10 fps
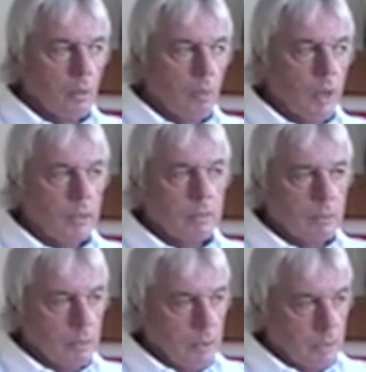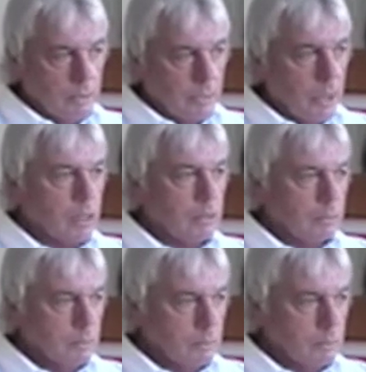with the vehicle,